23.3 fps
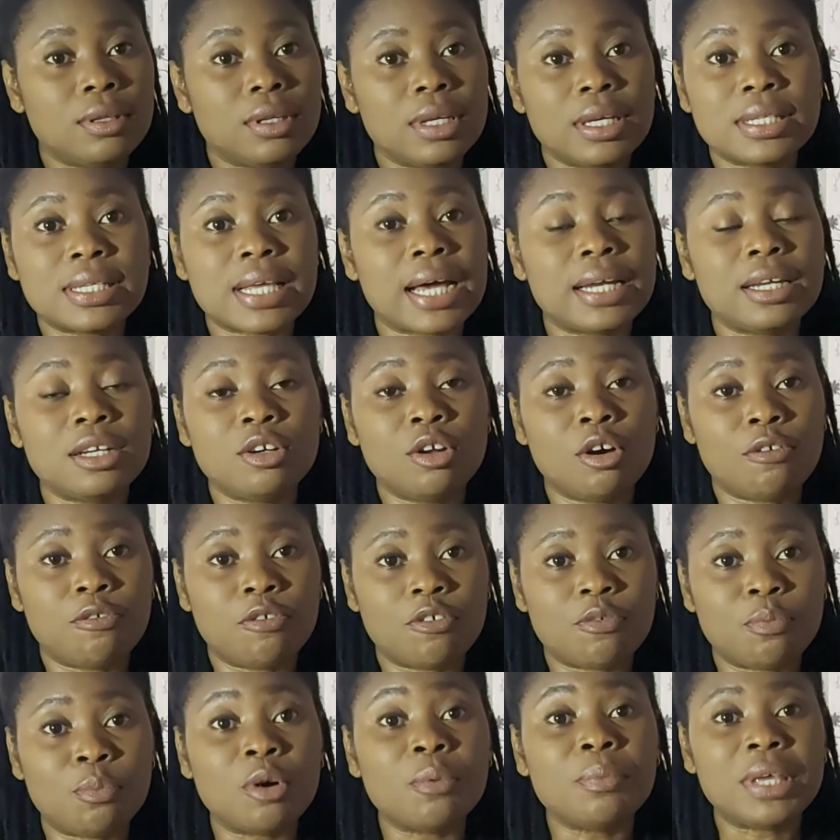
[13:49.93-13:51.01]
he's had enough
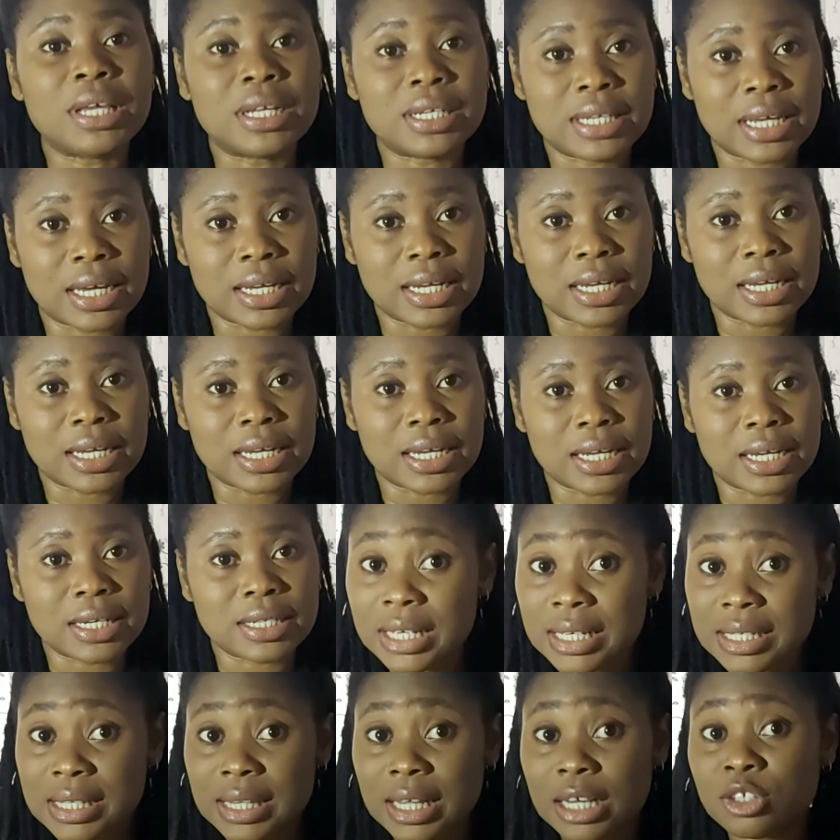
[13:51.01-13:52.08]
of mommy and daddy?
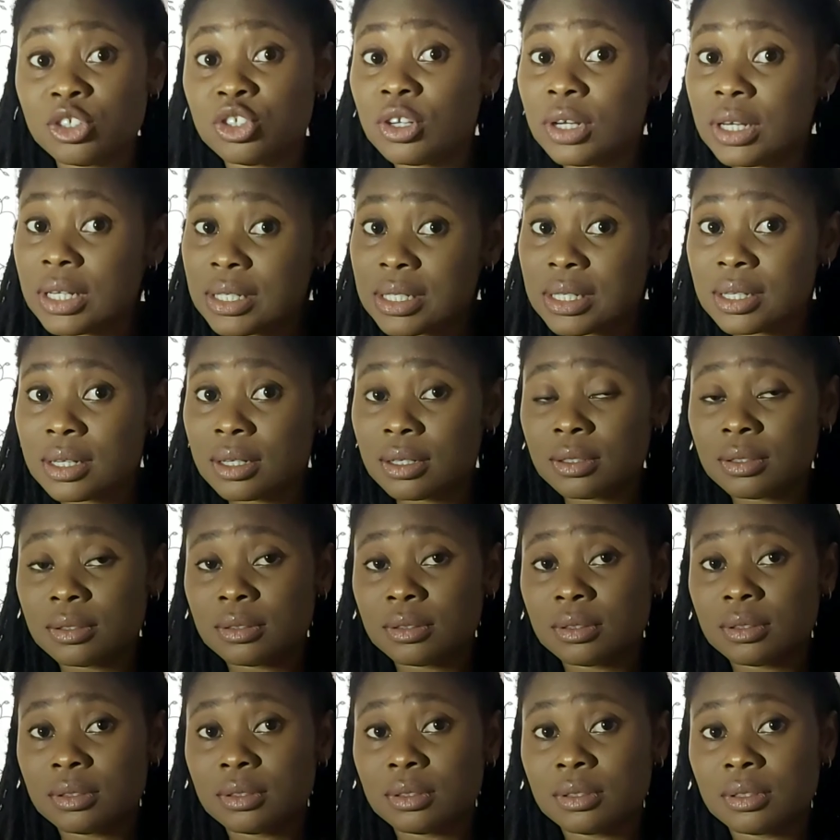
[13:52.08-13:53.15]
Is that your listener?
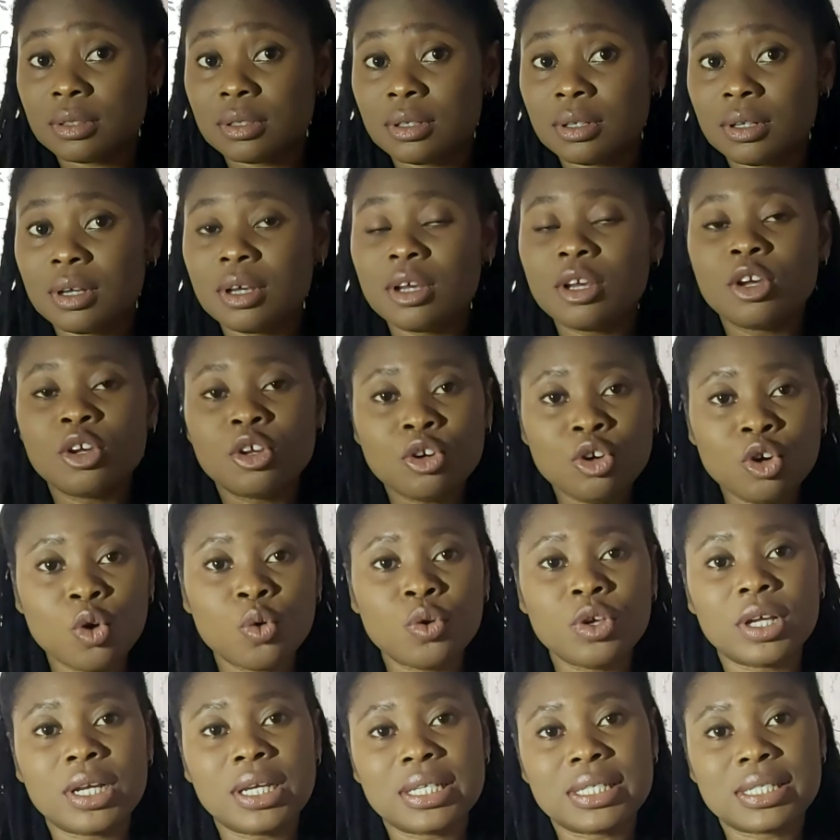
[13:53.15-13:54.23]

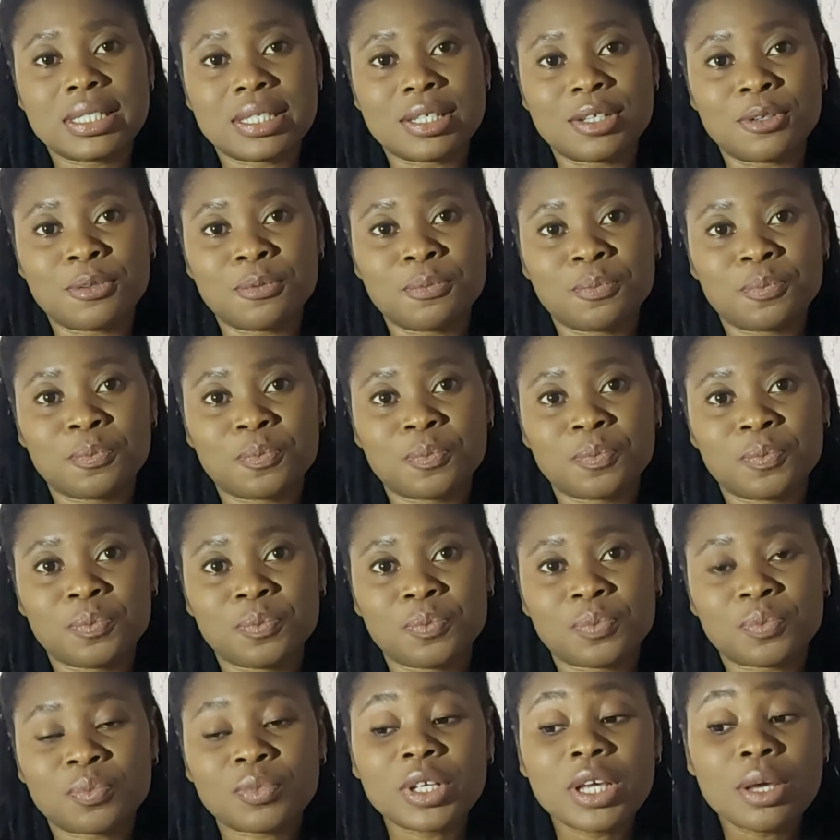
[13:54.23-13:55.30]
Know your listener.
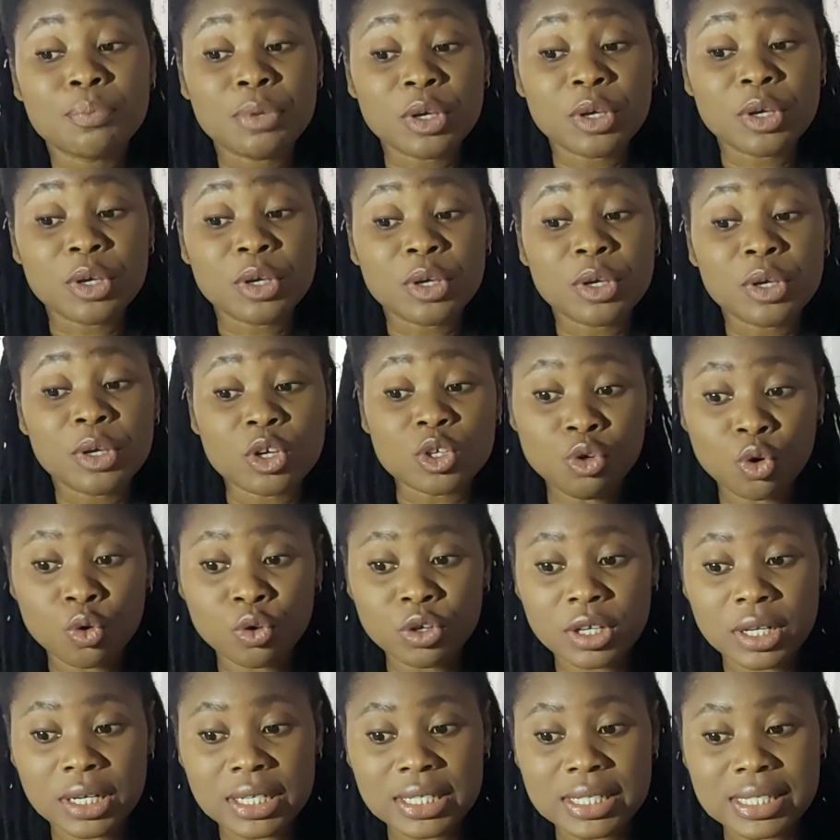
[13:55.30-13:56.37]
Because when you know
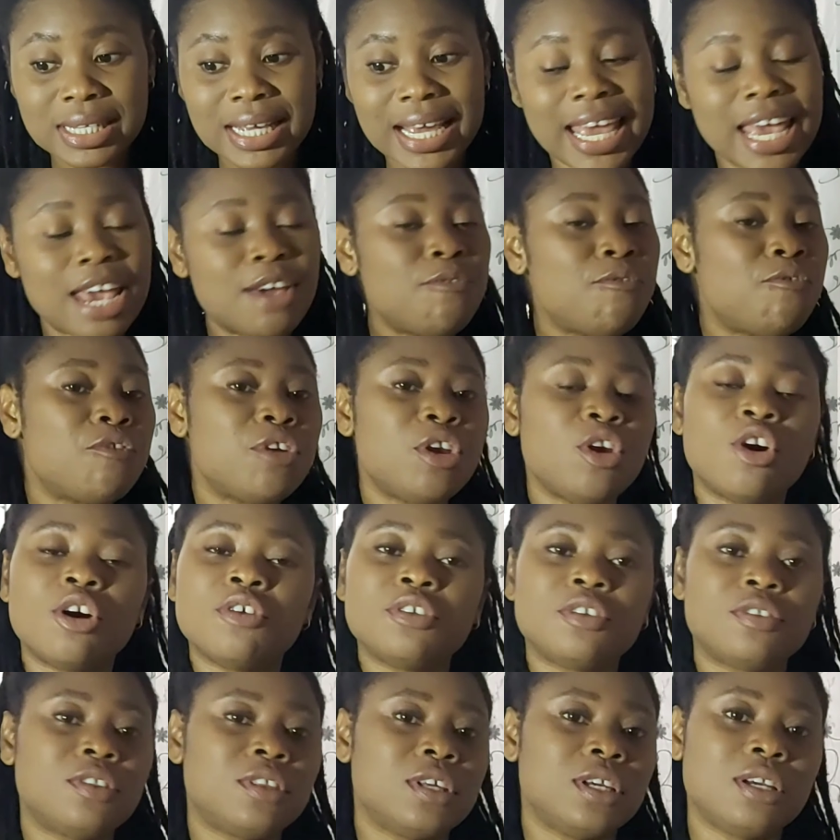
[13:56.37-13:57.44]
your listener, every
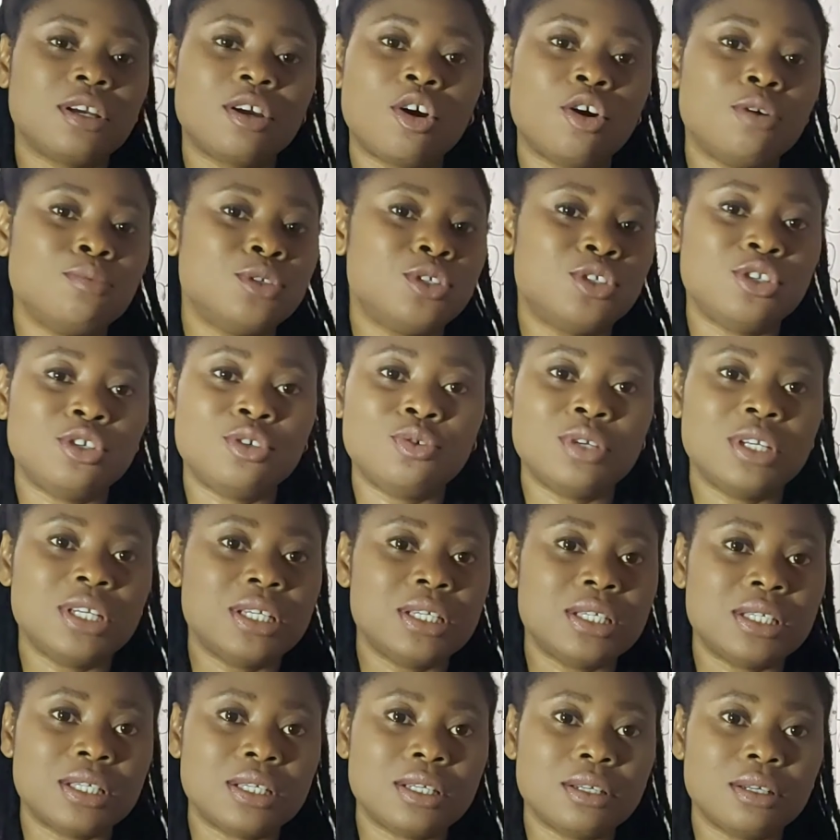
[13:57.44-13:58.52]
other thing comes to you
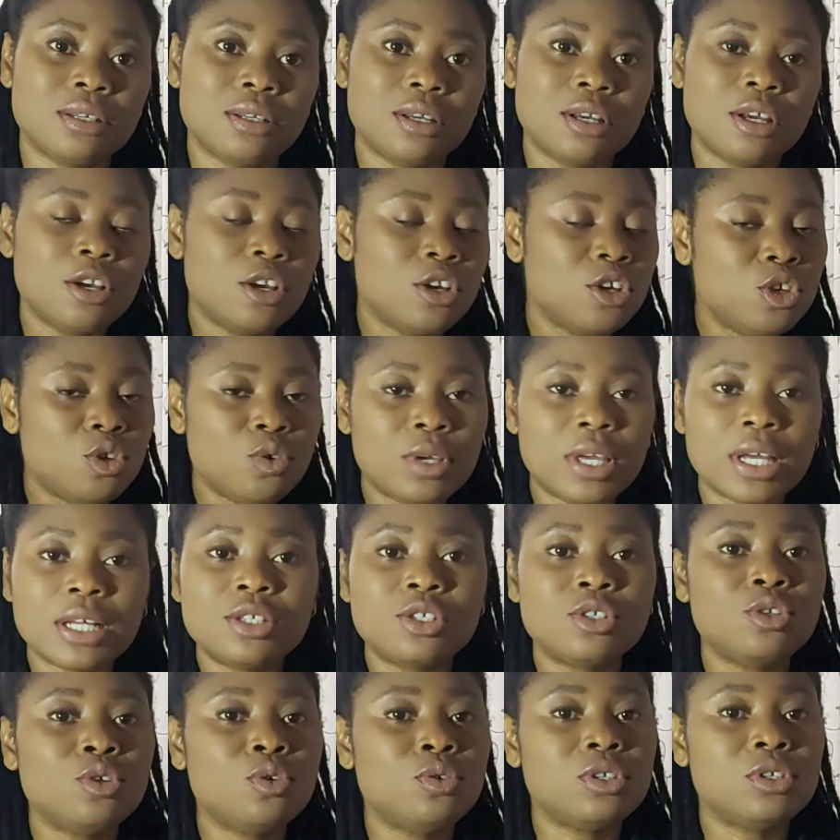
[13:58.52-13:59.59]
easy. You get
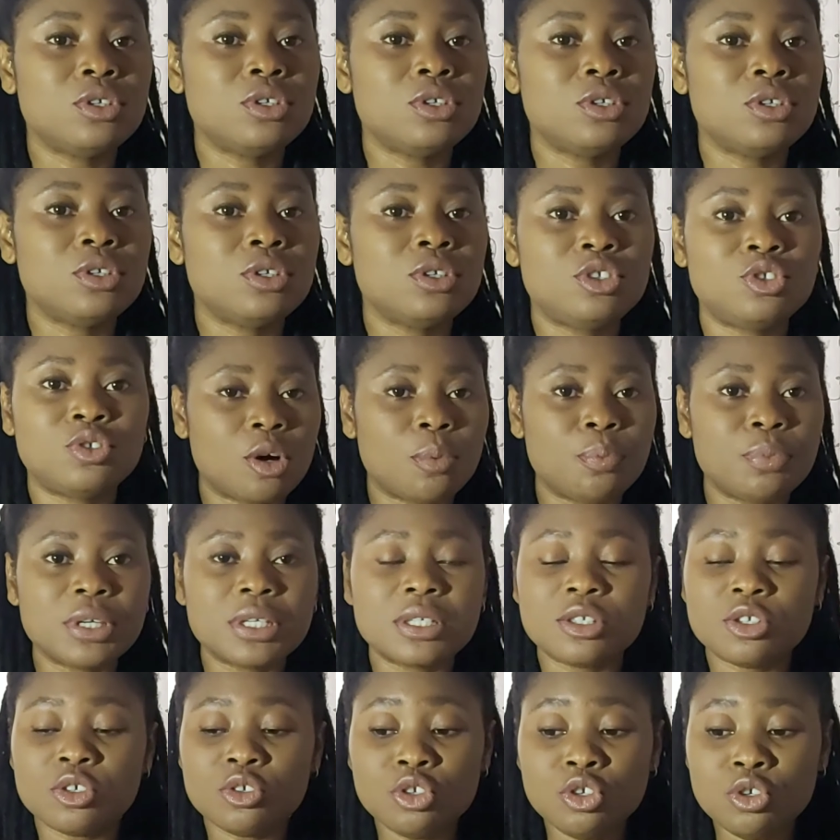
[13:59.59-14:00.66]
to know the trending
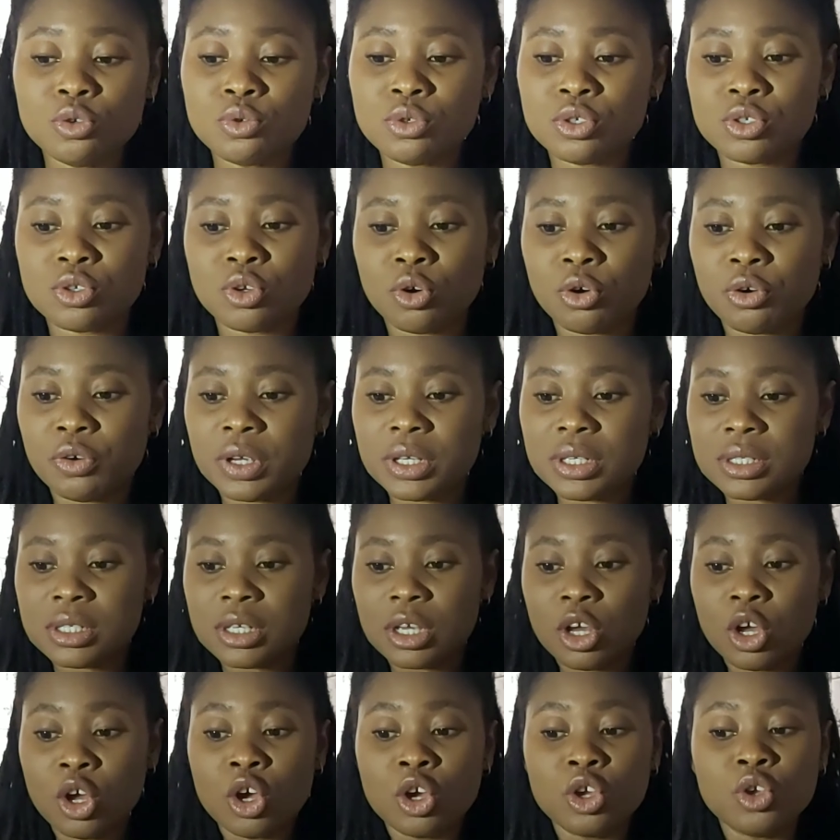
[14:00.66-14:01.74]
topics, the news stories.
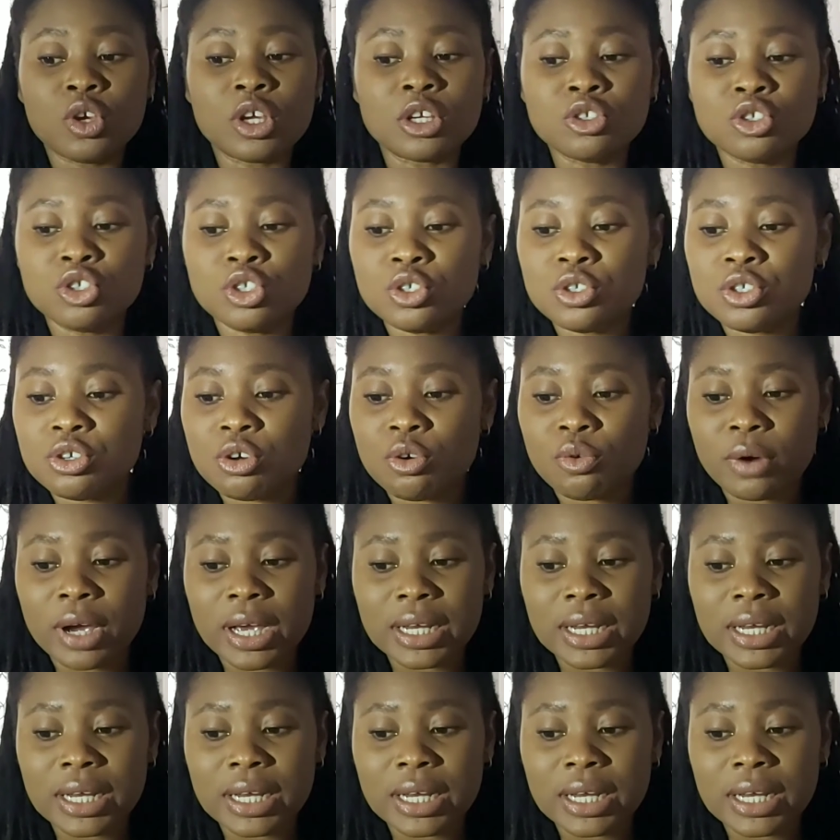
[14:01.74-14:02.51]
You can choose your